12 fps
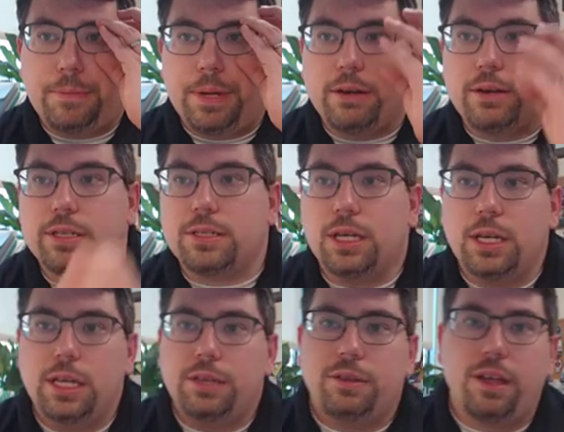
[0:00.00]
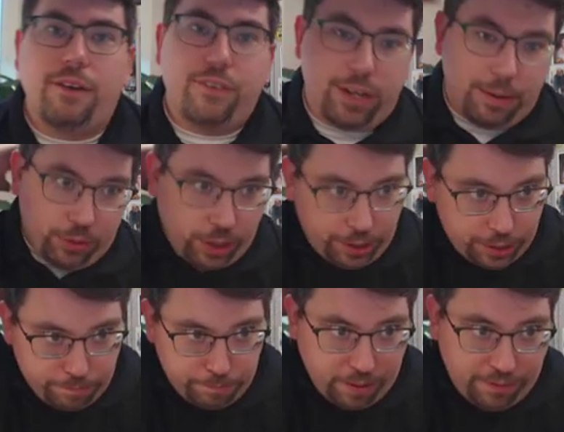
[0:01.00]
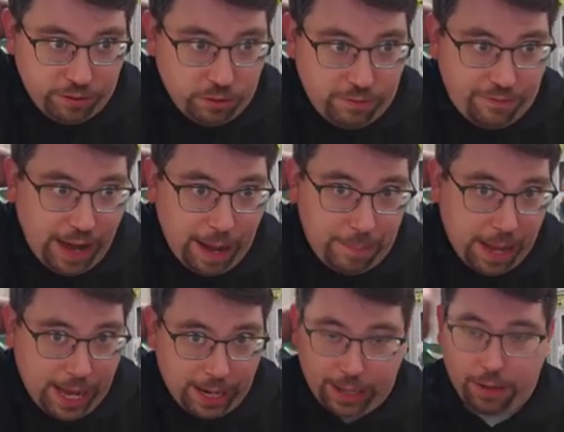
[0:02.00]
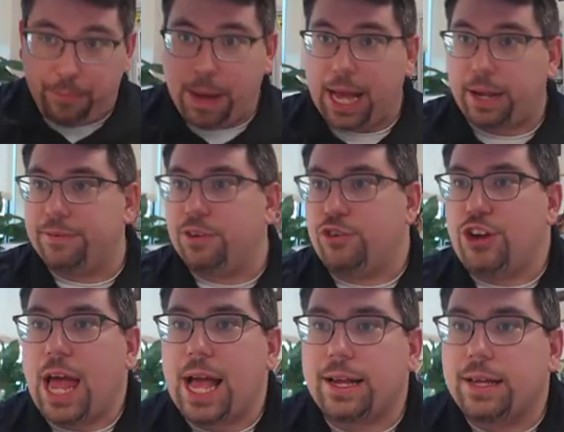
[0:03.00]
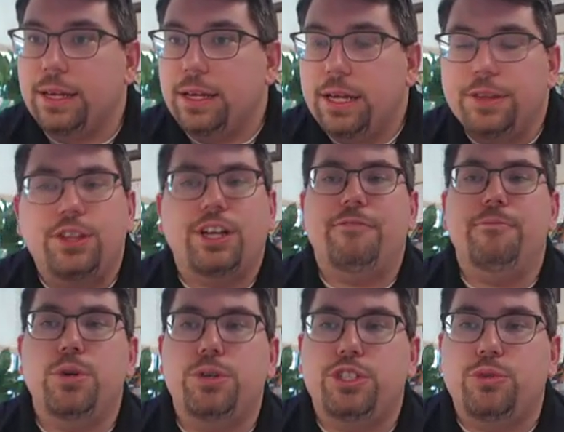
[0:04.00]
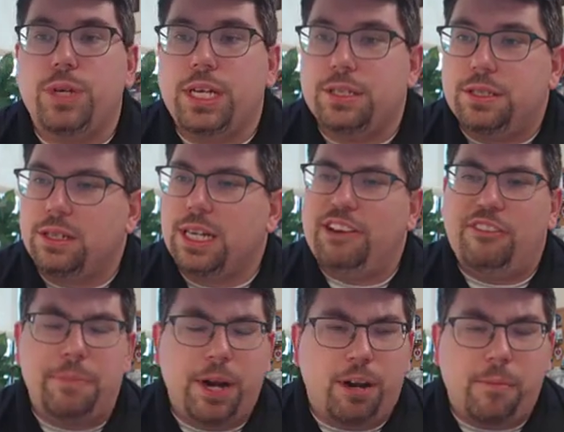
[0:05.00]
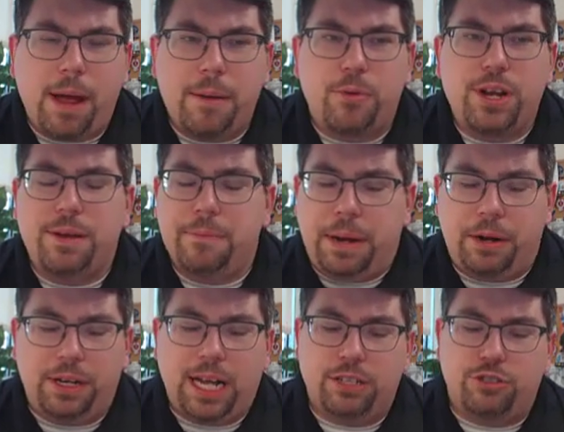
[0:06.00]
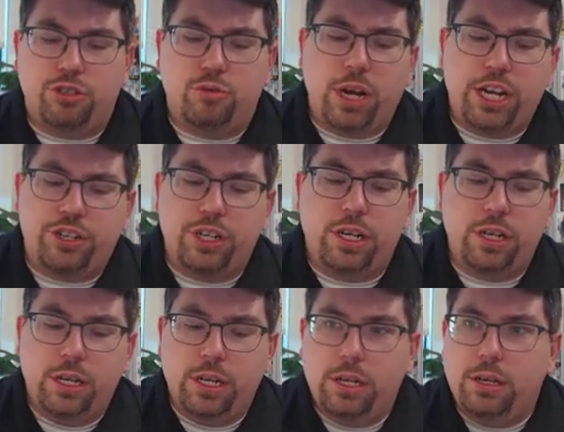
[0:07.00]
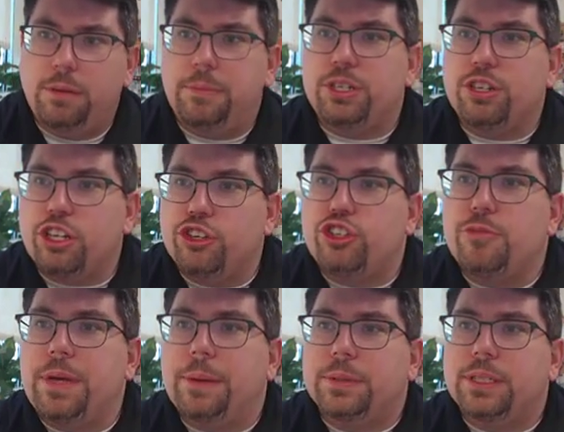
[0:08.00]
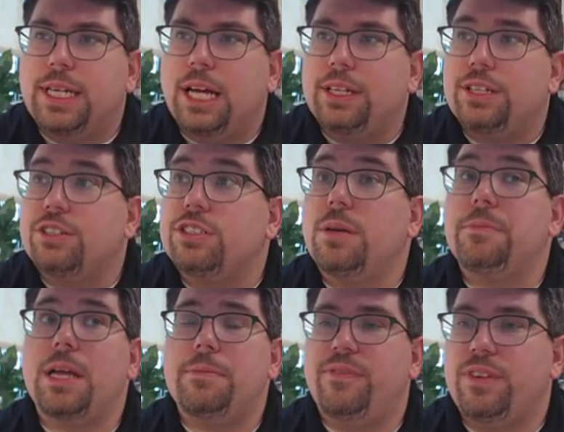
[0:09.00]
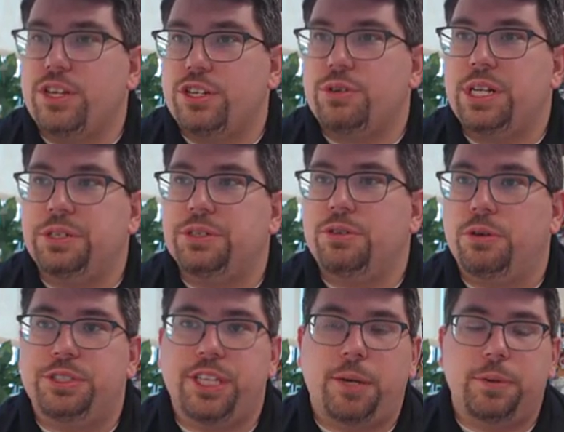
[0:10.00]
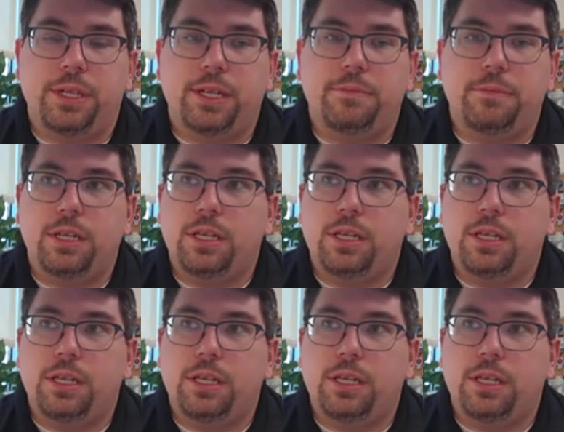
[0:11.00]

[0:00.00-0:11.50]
in appearance. They oftentimes will get this buffalo fat pad on the back of their neck. They'll have mood swings. They're going to have impaired memory, impaired concentration, but you should be able to tell that there's some type of history that's associated with it.